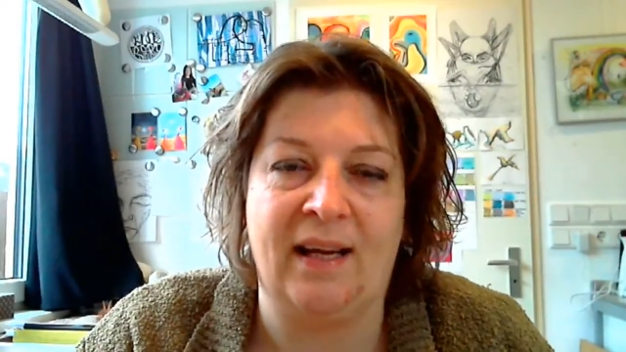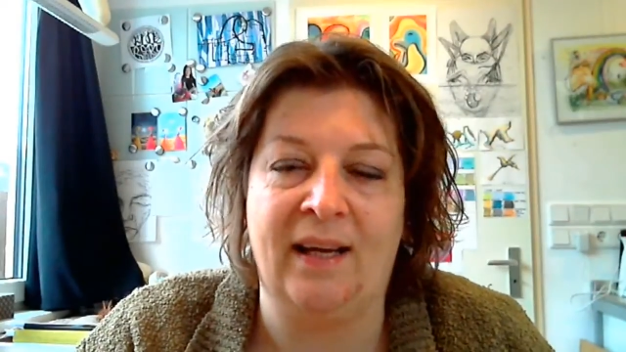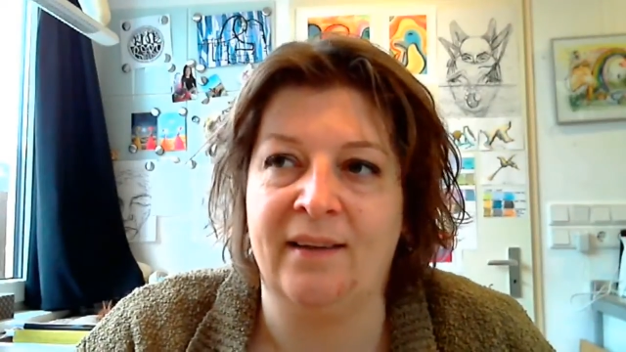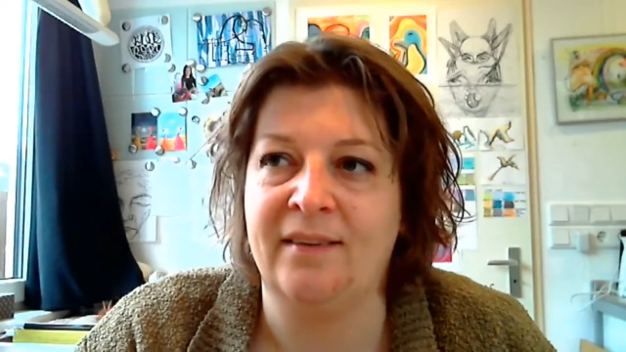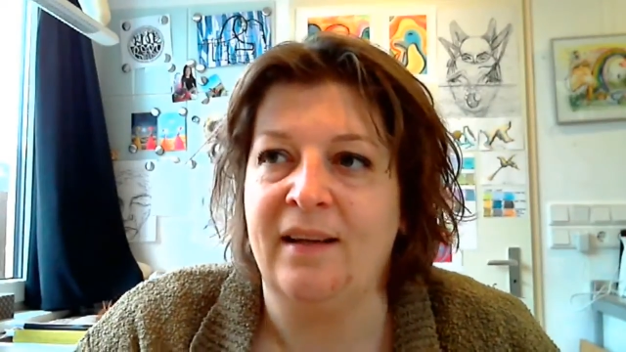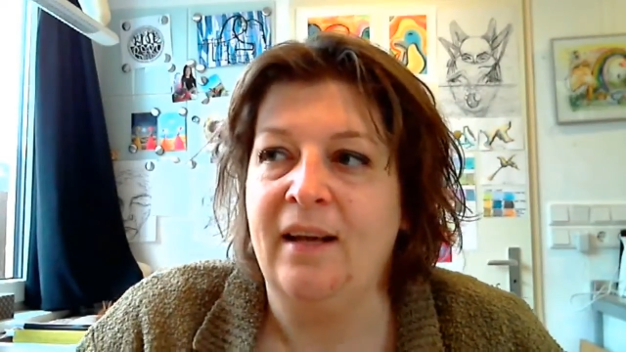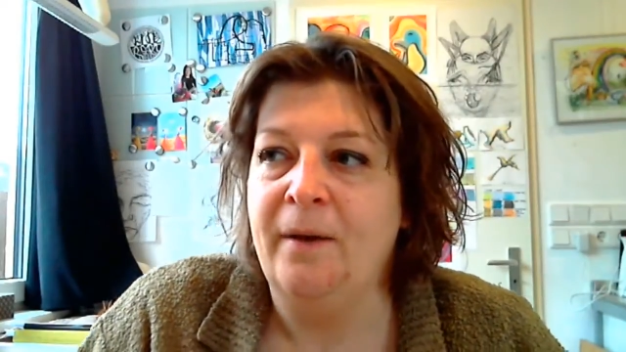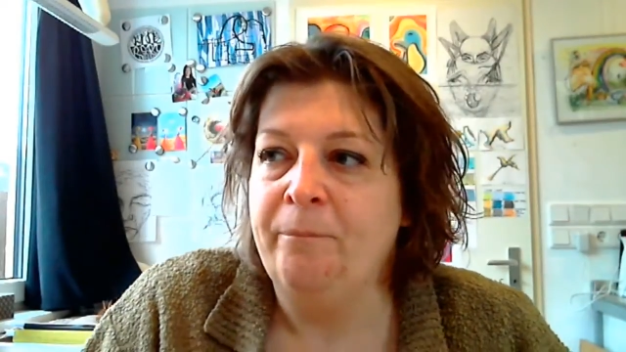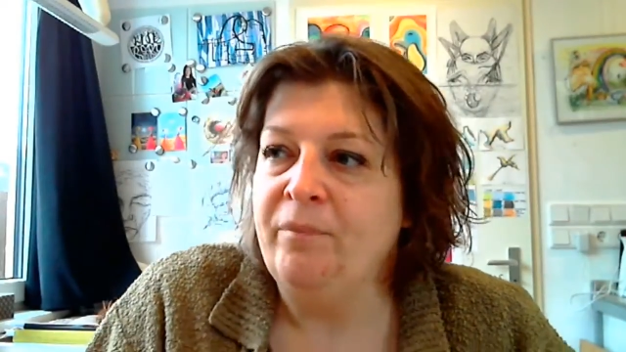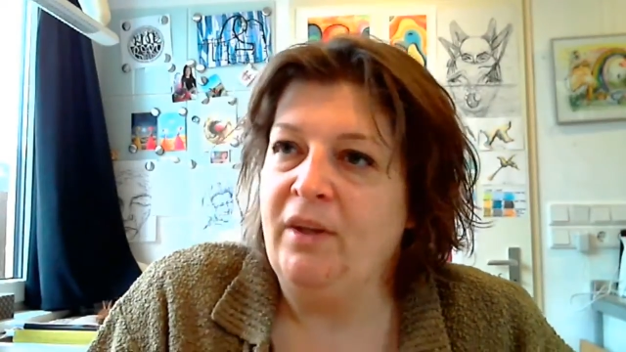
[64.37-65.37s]
and
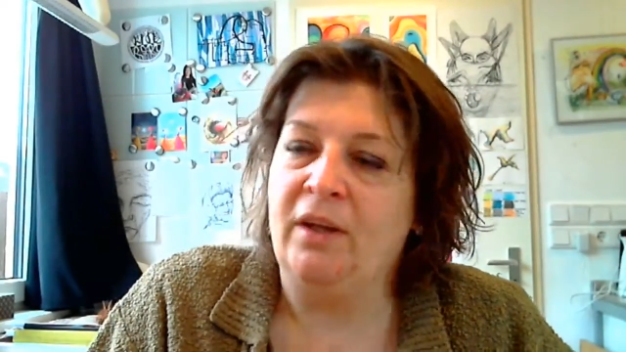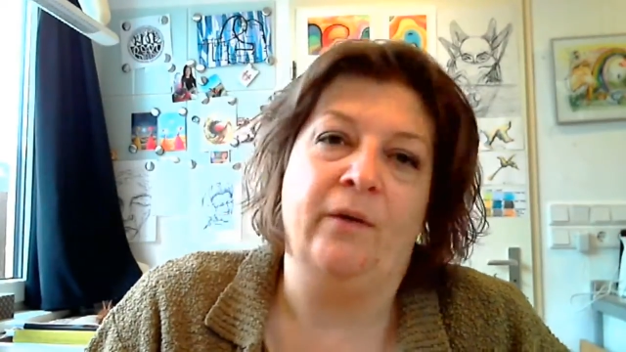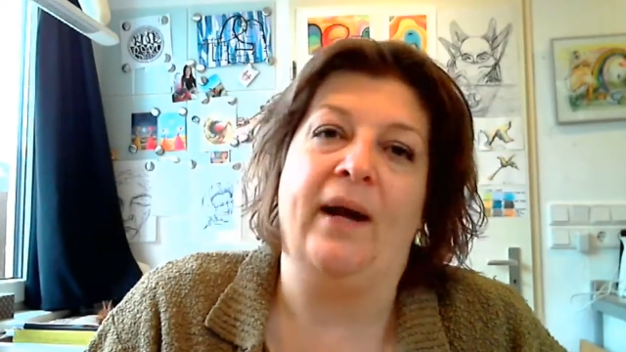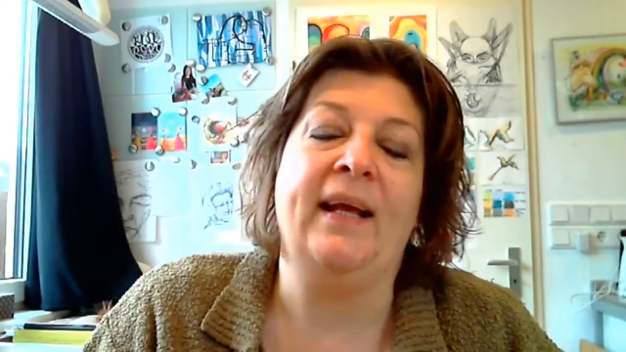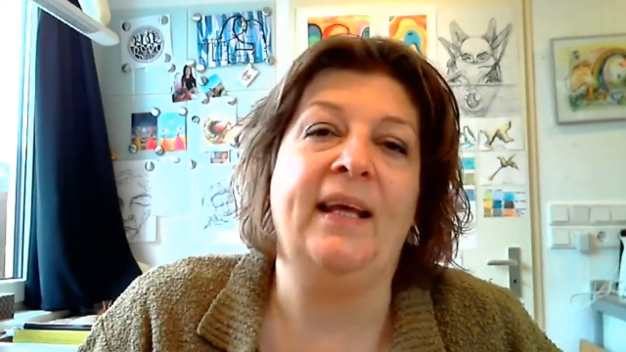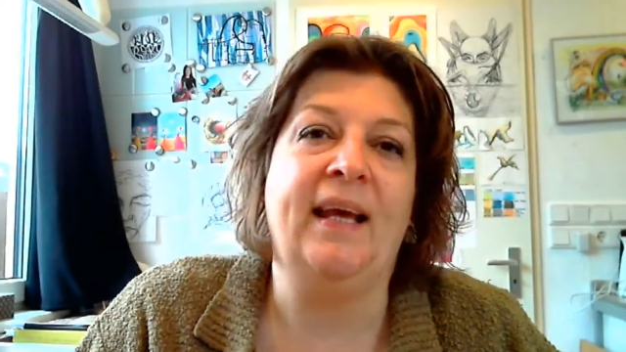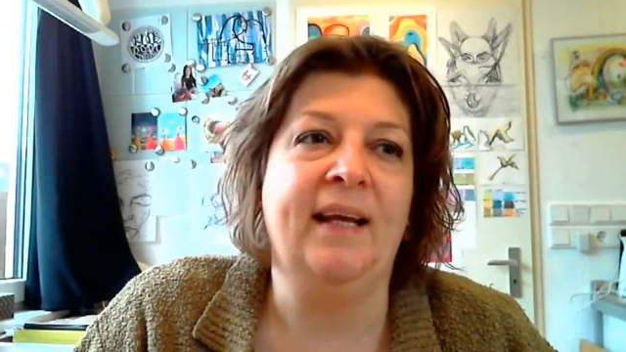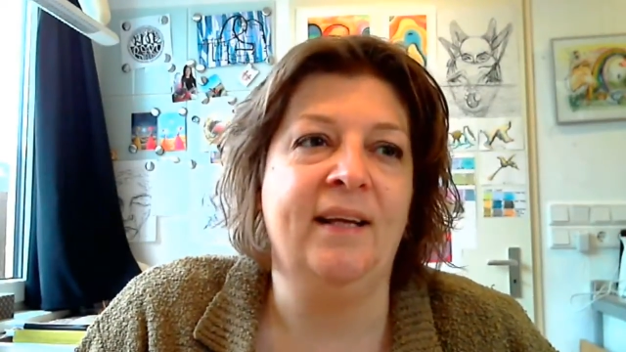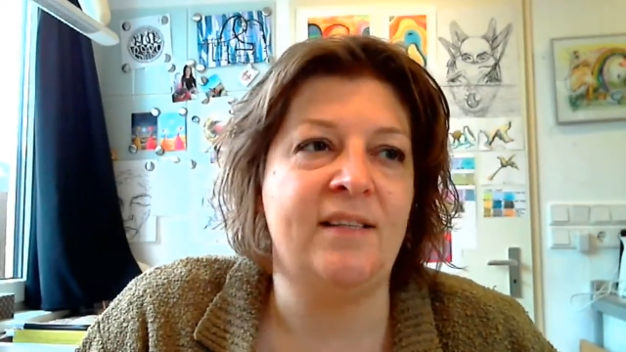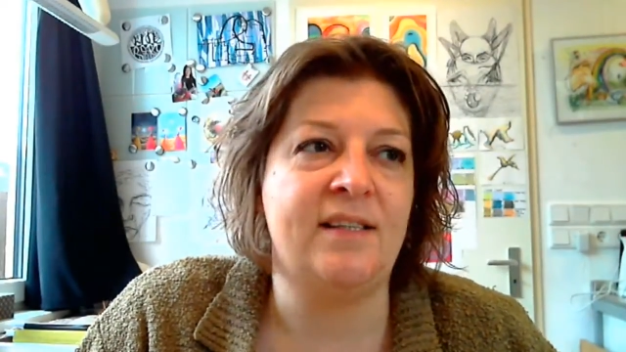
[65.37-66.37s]
I
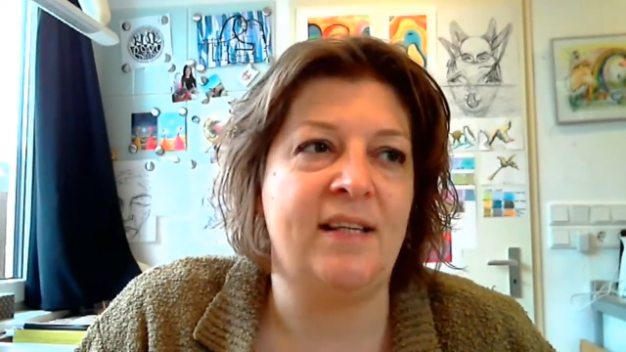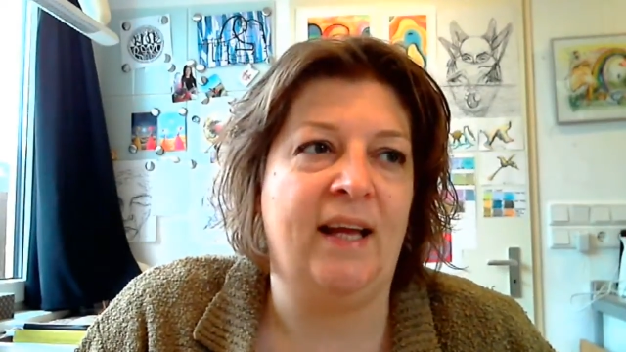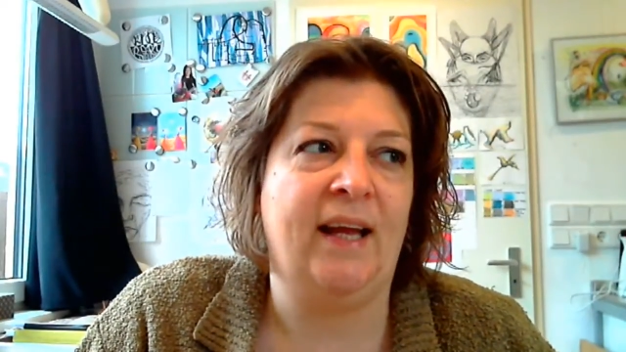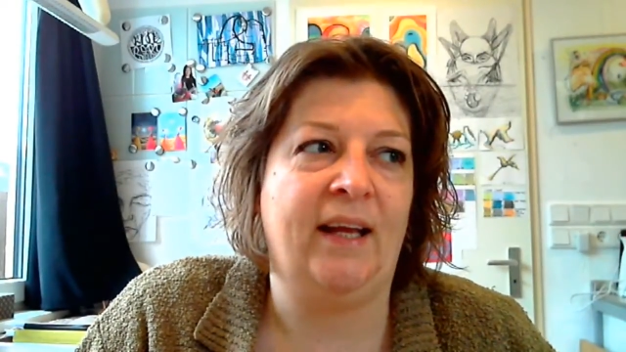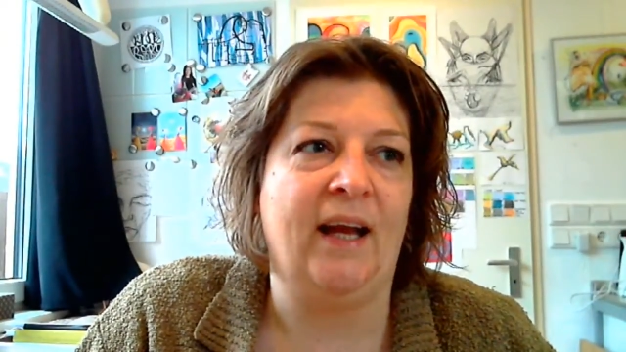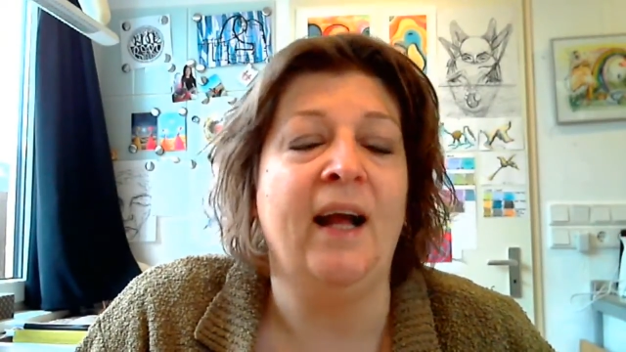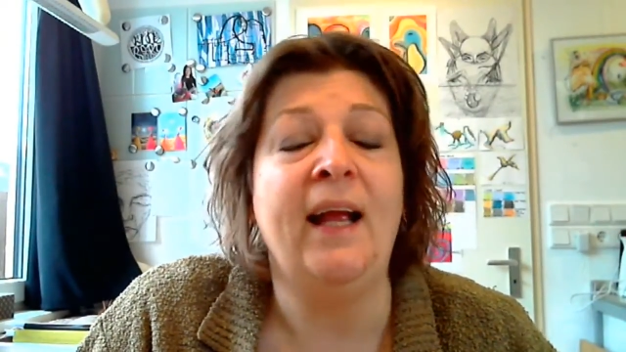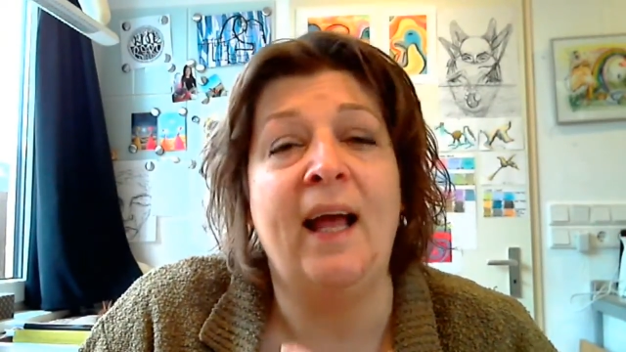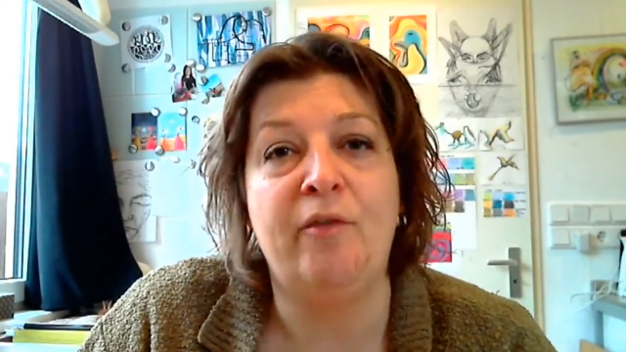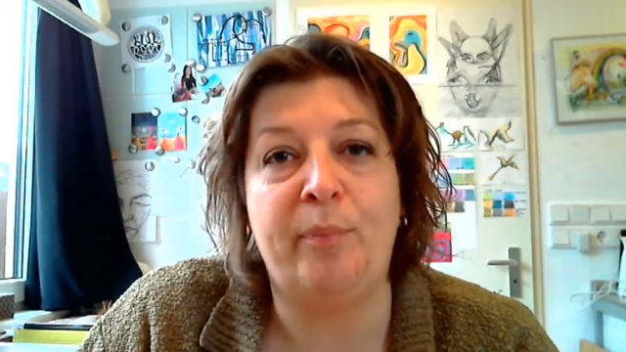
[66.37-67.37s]
can't say I
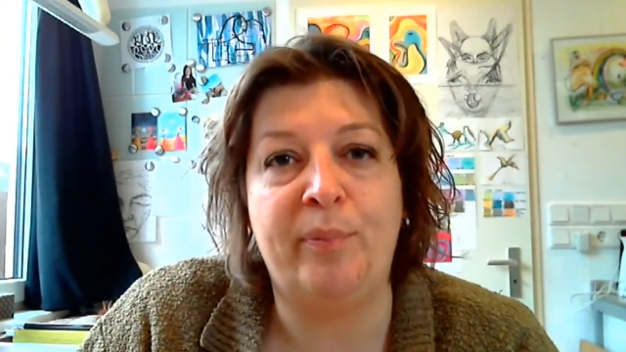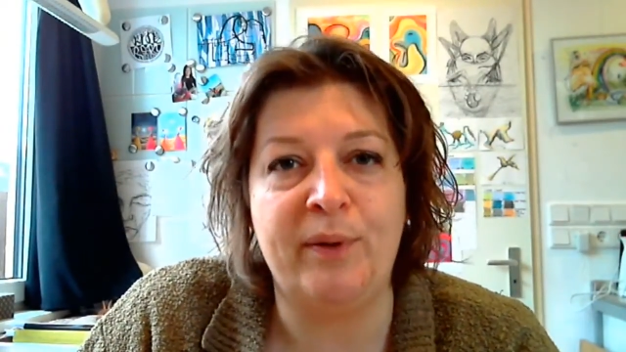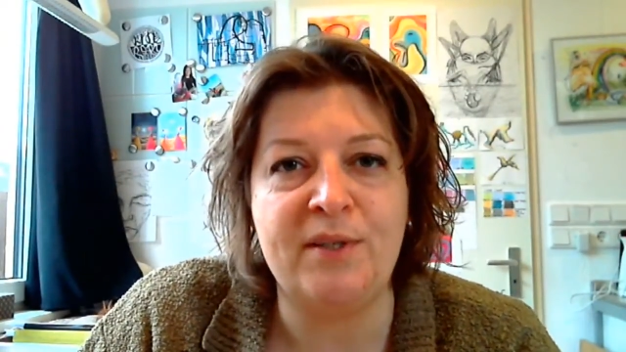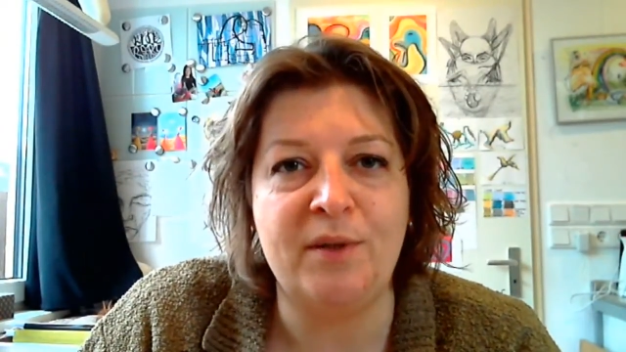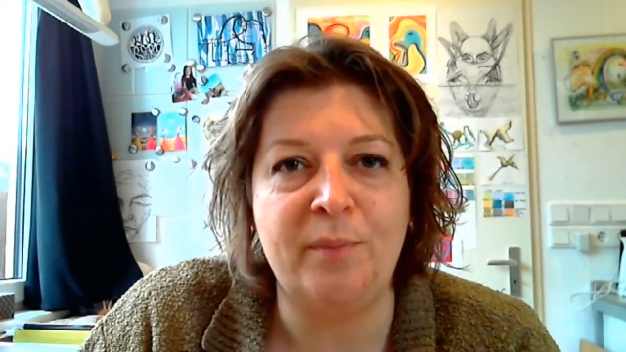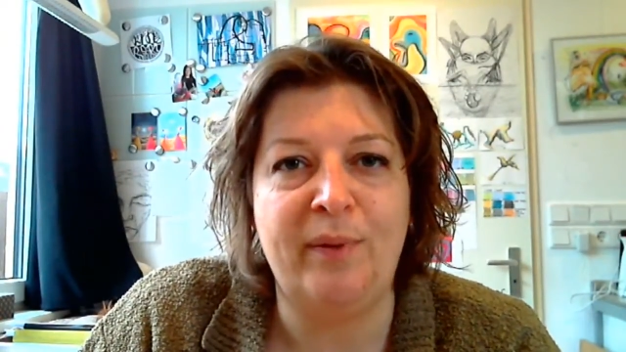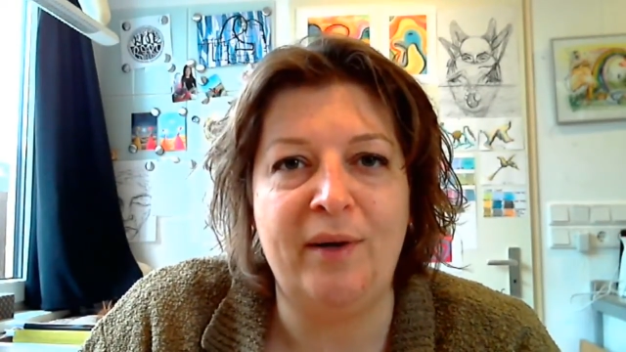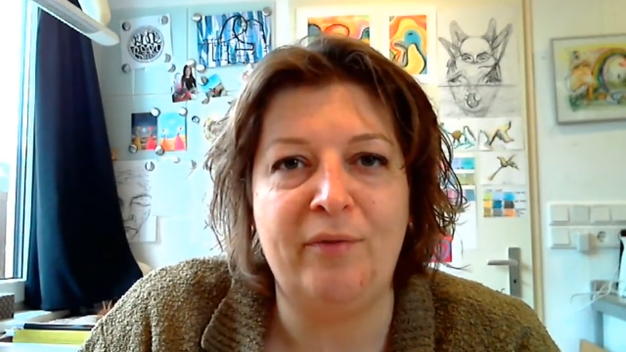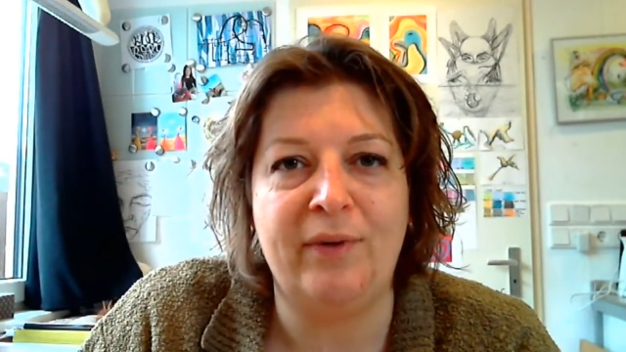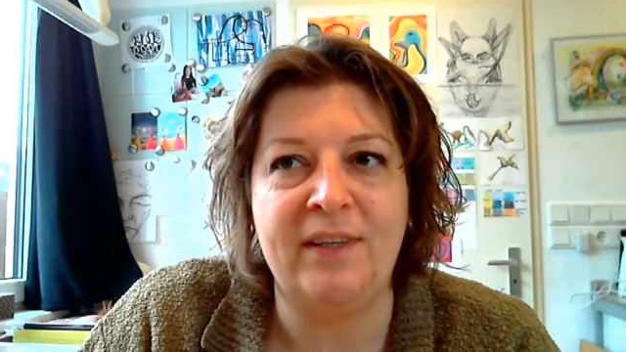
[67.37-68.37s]
have a personal
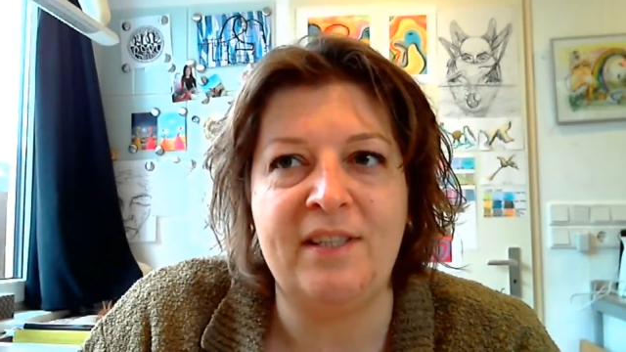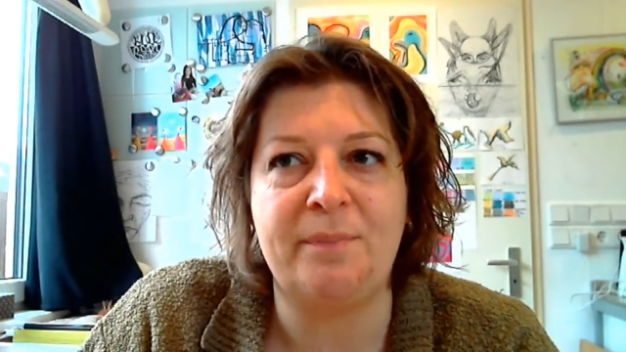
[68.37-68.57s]
preference,